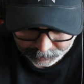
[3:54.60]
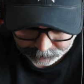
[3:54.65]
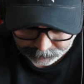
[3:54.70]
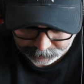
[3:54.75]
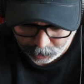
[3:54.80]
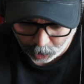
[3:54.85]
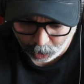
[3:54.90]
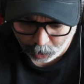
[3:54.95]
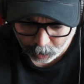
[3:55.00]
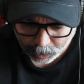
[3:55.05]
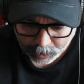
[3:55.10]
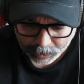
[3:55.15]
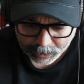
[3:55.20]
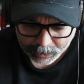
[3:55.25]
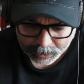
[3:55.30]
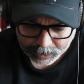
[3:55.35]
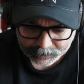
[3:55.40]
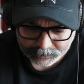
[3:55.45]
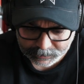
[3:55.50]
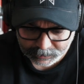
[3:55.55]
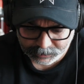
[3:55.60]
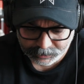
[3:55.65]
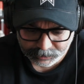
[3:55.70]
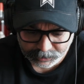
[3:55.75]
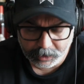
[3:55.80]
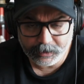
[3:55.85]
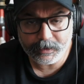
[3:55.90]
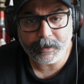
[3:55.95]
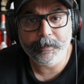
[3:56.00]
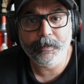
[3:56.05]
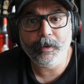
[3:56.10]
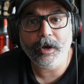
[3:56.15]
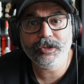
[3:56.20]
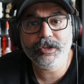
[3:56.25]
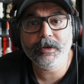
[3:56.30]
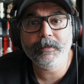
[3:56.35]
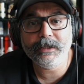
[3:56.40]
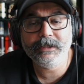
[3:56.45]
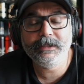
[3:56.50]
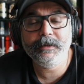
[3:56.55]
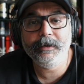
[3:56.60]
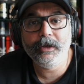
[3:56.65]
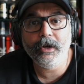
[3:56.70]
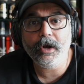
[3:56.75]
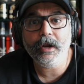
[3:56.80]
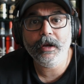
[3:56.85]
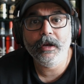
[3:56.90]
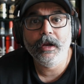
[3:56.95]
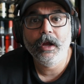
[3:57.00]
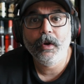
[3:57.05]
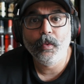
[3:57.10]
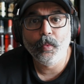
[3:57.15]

So this year the pressure must have been on.